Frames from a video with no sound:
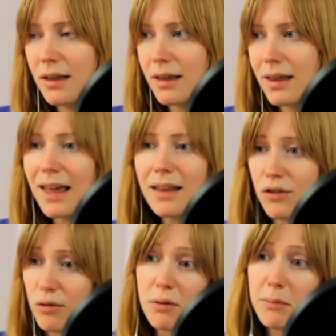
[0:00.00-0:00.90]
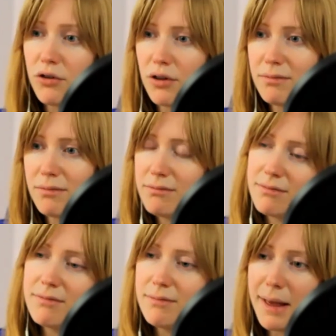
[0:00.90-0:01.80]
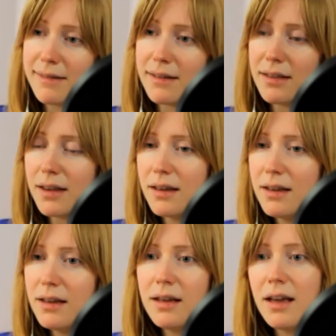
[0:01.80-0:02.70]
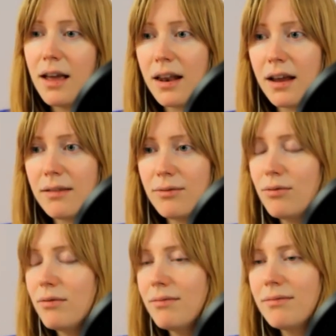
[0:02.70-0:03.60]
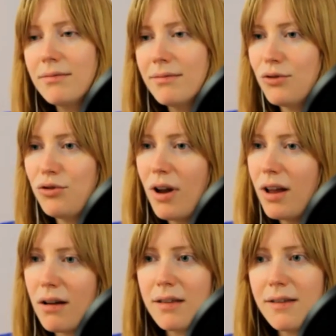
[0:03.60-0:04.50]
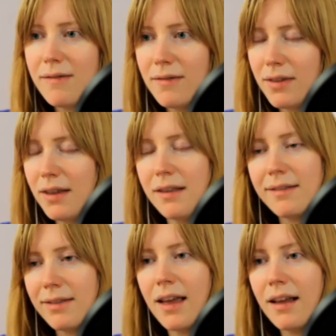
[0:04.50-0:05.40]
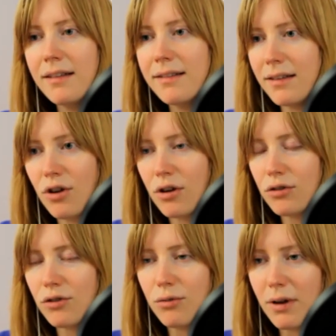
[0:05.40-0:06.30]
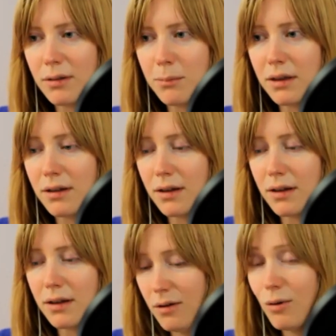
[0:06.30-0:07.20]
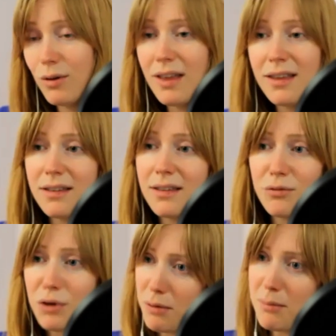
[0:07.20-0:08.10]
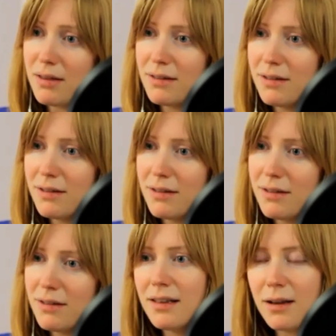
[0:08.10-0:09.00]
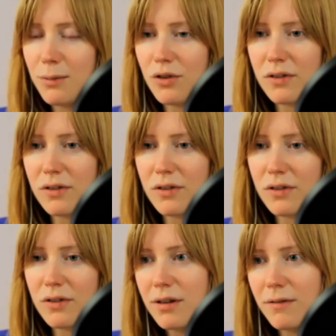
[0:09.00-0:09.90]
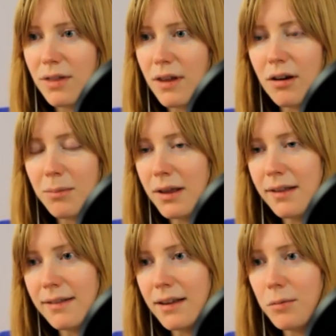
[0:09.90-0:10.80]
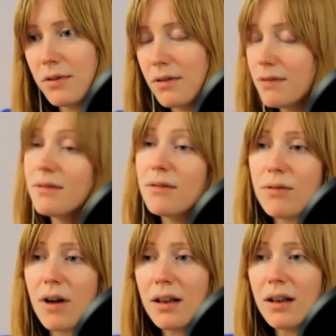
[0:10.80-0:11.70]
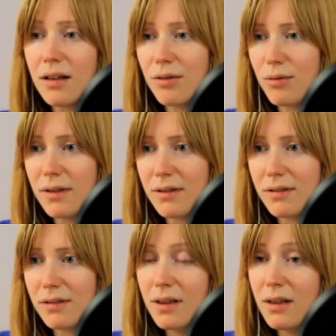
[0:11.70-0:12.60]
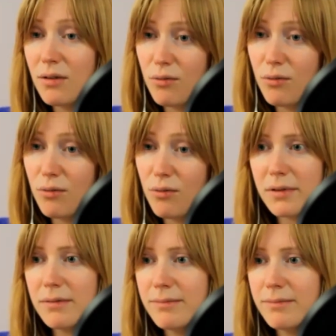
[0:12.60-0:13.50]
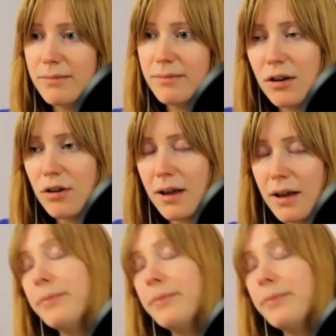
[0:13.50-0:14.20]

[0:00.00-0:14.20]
get into remission basically and i tried all the these things that doctors recommended or that they didn't recommend uh, just alternative therapies that i was finding through these forums on the internet